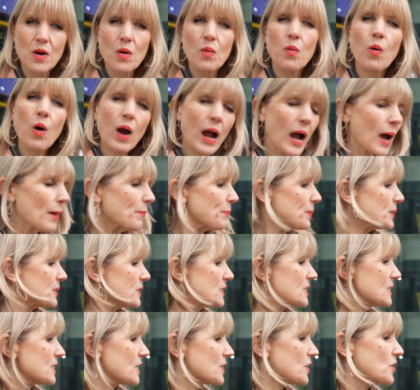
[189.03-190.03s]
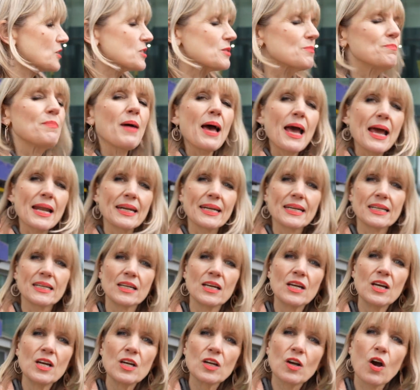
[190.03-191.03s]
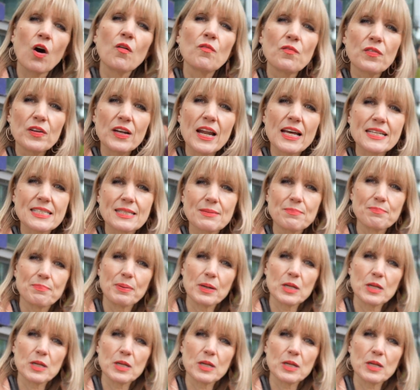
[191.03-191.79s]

What happens to those men in convalescent